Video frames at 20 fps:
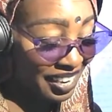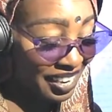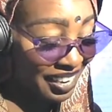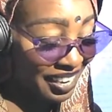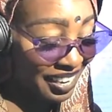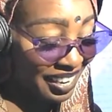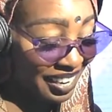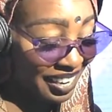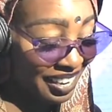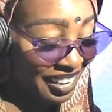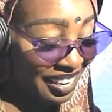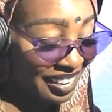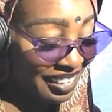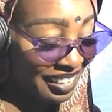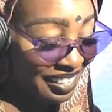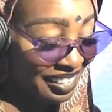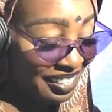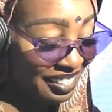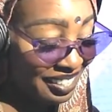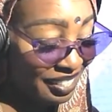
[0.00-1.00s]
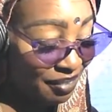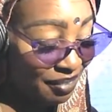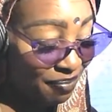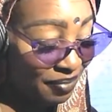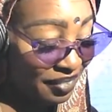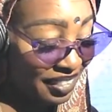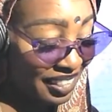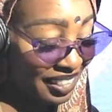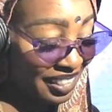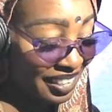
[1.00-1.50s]
and a kind and
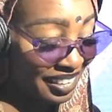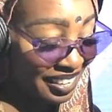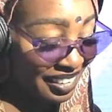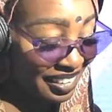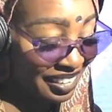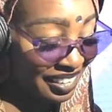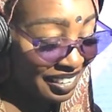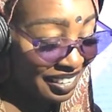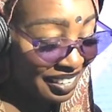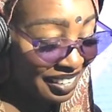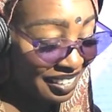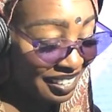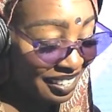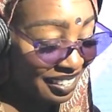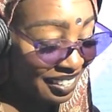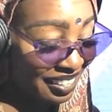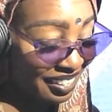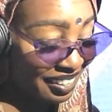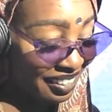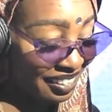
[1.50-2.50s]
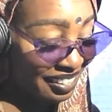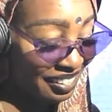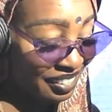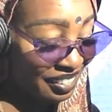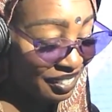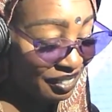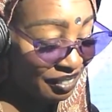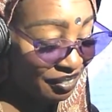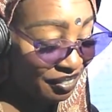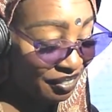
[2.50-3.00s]
sympathetic
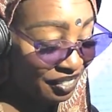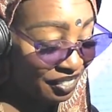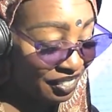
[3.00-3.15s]
love